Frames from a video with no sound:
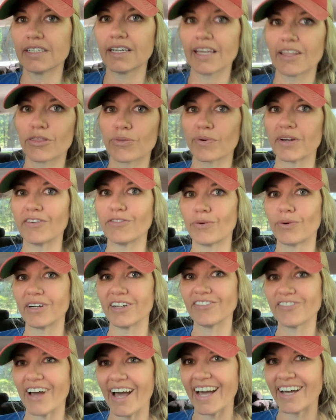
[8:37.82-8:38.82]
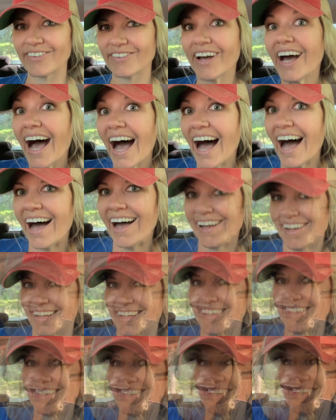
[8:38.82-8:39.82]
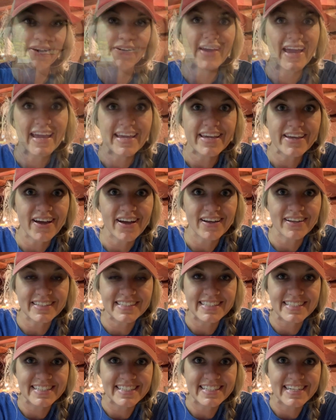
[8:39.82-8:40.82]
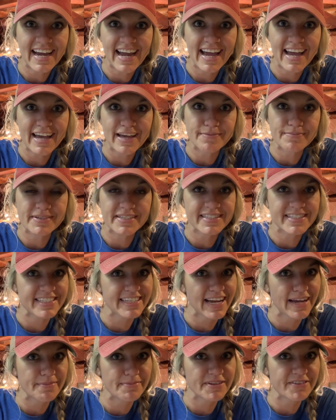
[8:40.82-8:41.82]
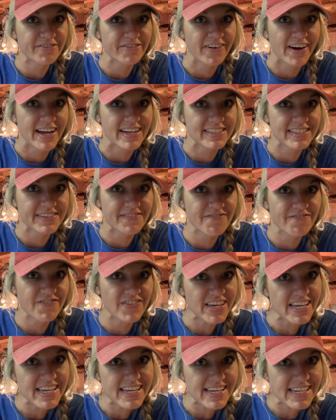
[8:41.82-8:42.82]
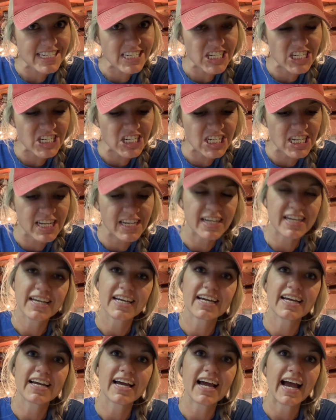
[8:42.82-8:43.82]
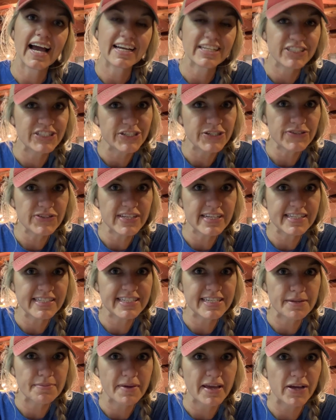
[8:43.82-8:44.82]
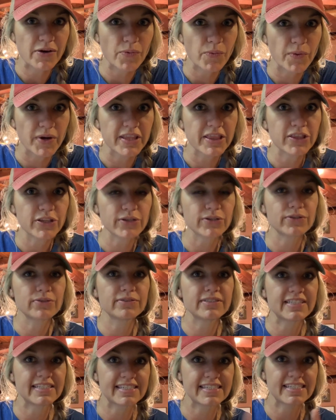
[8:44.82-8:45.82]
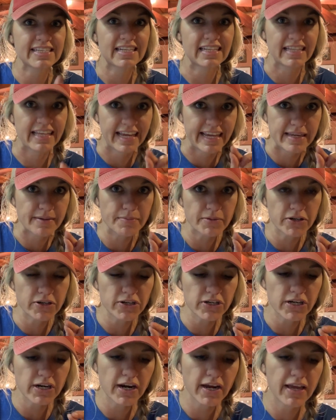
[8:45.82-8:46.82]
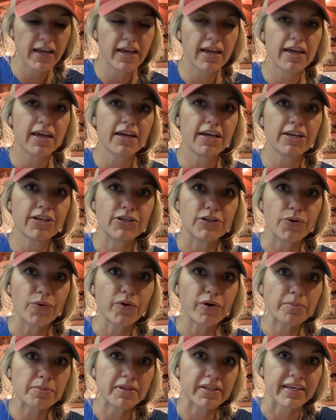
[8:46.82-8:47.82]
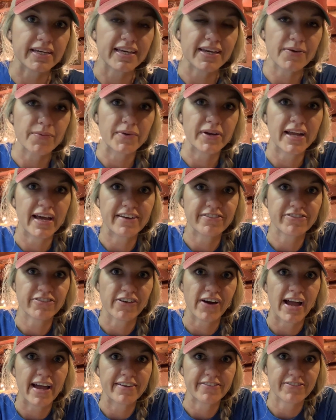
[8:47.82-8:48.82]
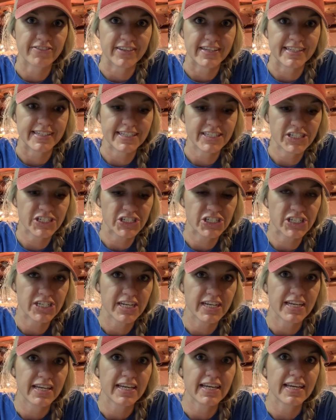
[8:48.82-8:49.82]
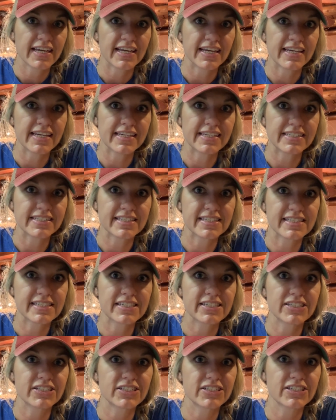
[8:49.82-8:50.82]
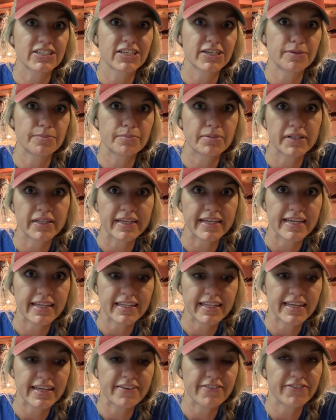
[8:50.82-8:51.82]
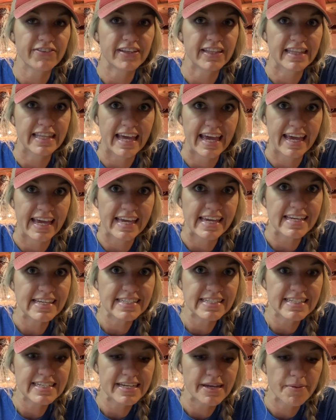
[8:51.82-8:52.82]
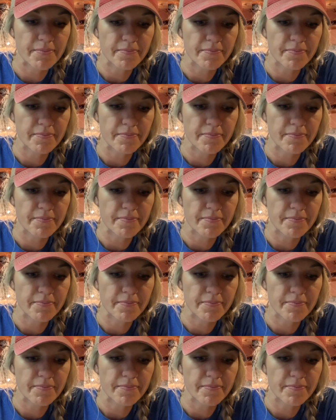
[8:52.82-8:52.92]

at 345. Okay, y'all, it's time. It's time to fry some fish. I do need to make one little disclaimer. Normally, when I fry fish, it's completely filleted